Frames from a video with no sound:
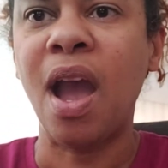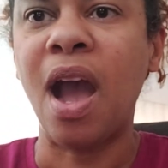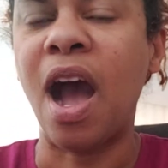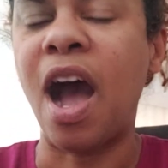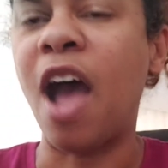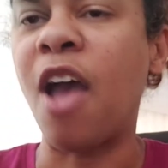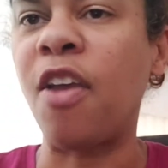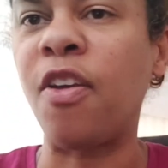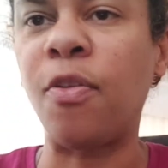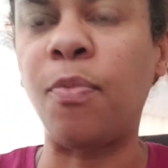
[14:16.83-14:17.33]

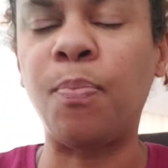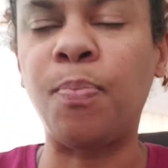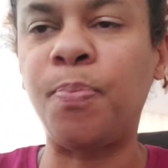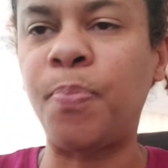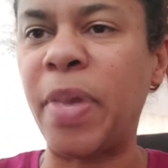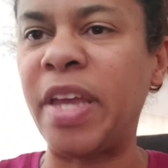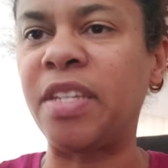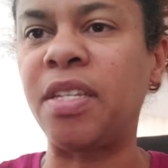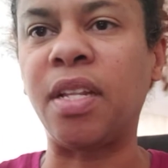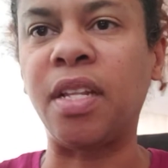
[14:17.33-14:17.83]
I
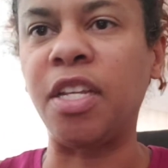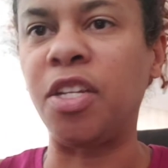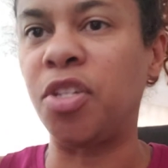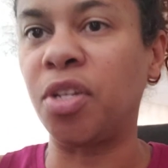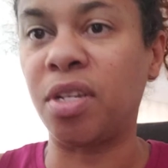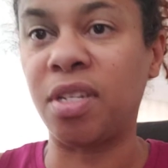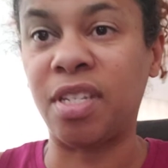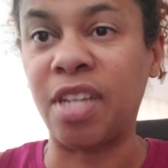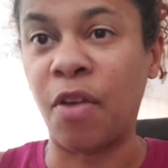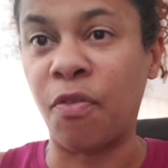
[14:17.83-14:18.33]
basically
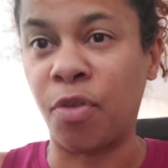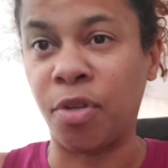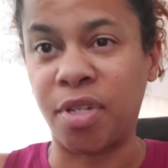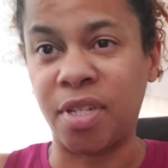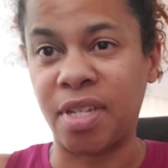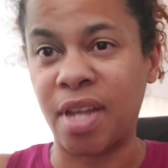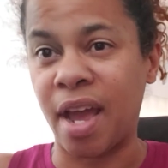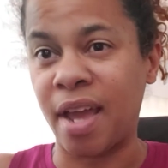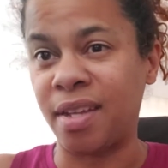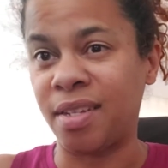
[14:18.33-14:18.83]
took several
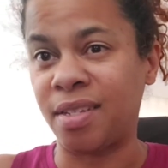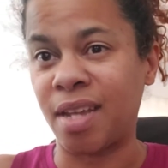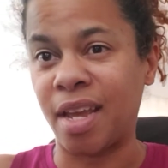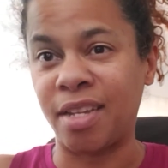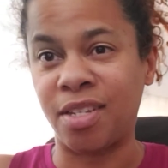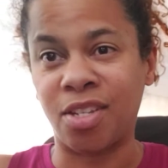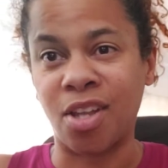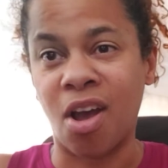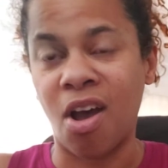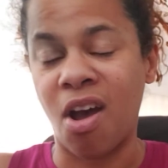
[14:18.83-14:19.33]
designs I
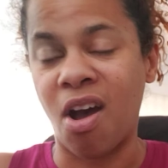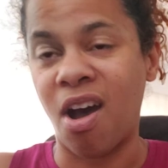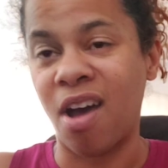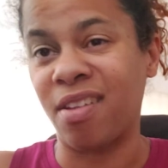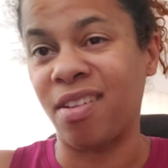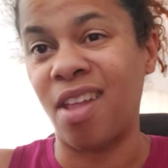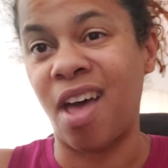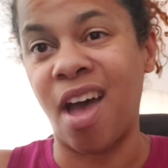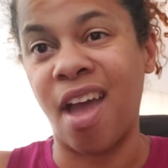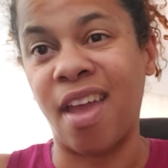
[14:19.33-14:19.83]
saw
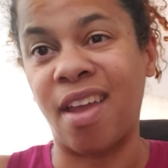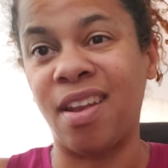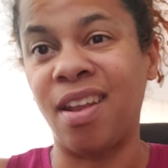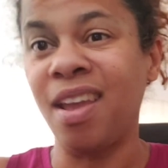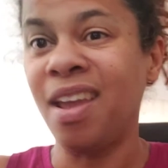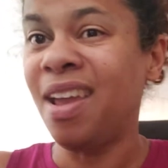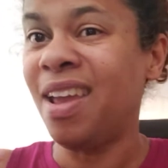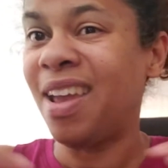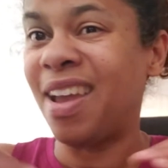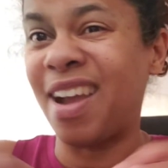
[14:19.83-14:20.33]
online
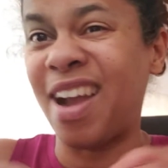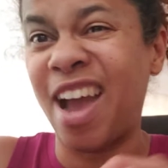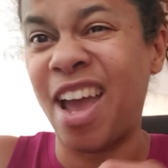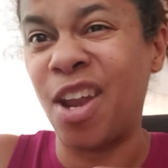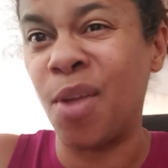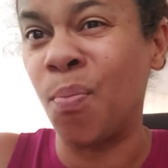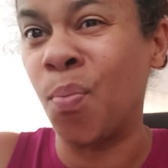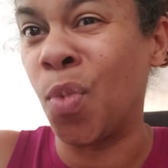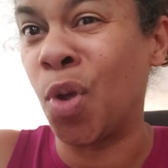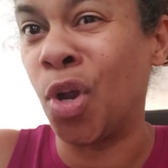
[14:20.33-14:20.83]
and
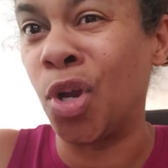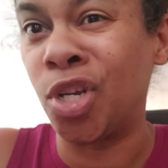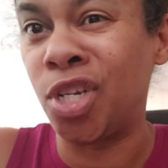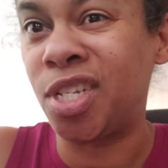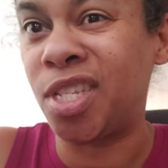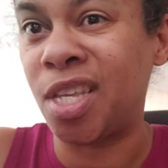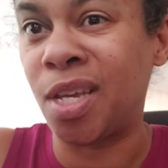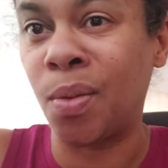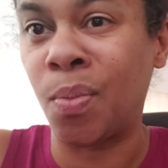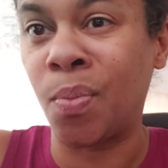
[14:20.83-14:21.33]
kind of
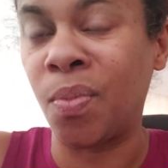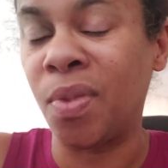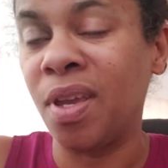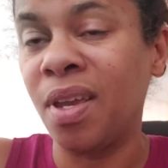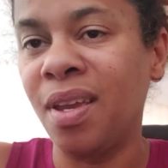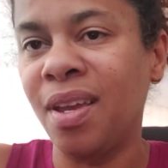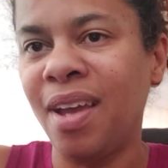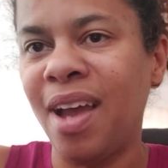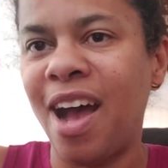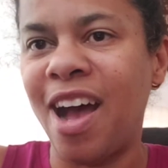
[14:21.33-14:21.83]
merged them
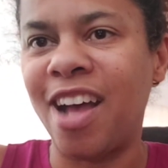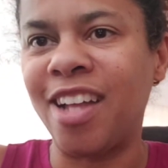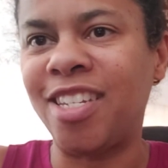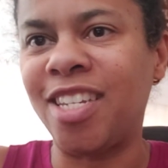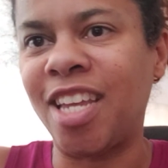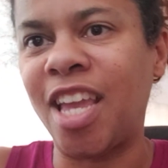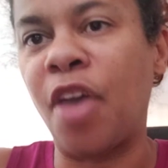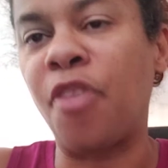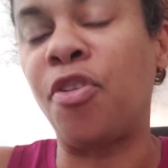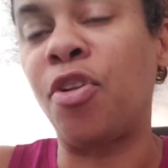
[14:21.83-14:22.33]

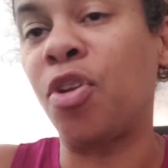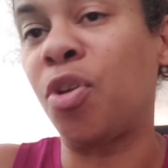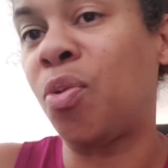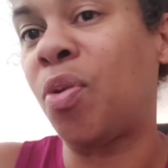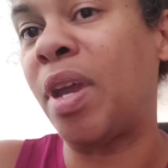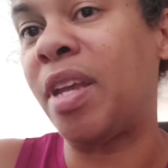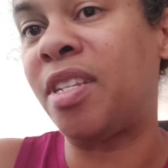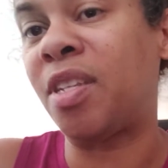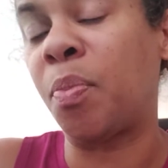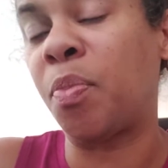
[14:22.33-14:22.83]
together to
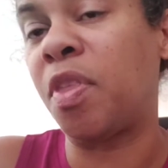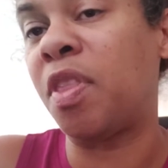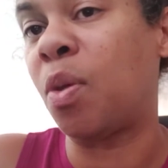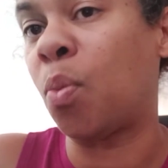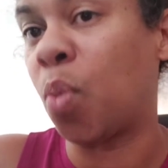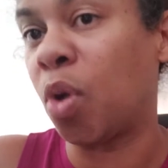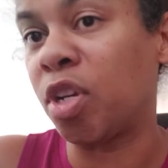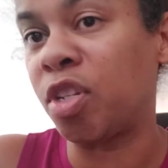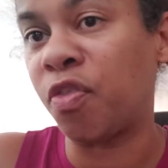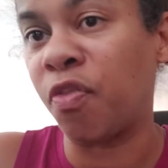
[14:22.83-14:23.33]
create something that
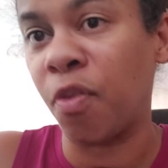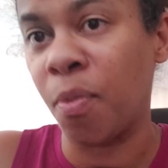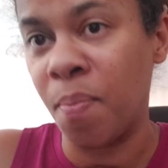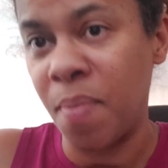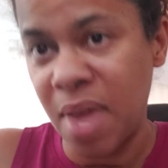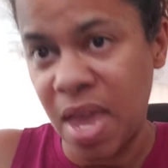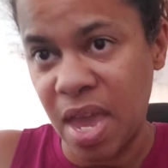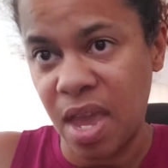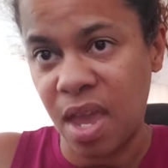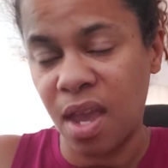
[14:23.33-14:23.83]
worked for
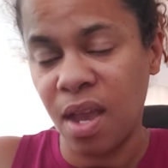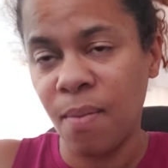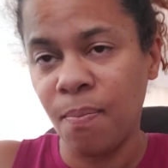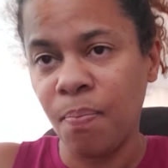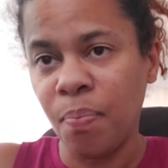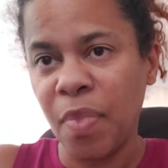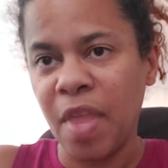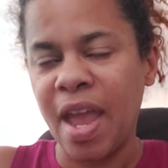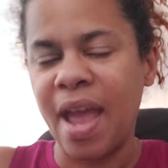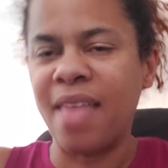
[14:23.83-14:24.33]
me
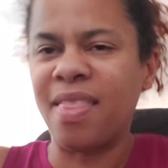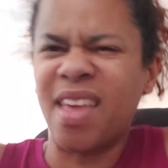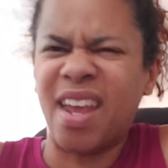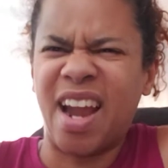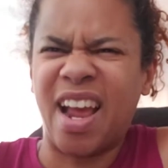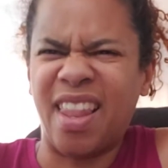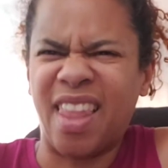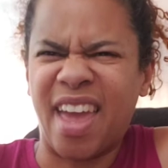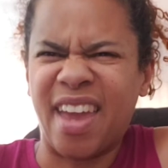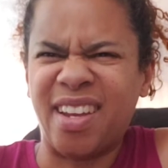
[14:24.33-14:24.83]
and that
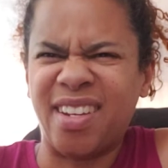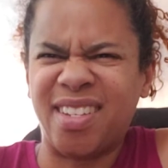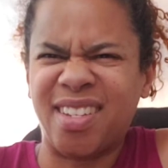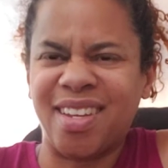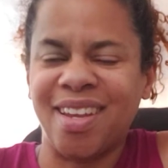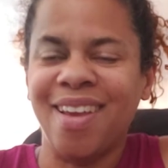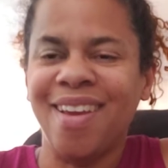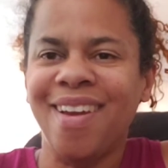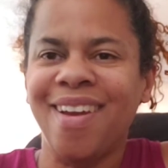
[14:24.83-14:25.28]
I liked.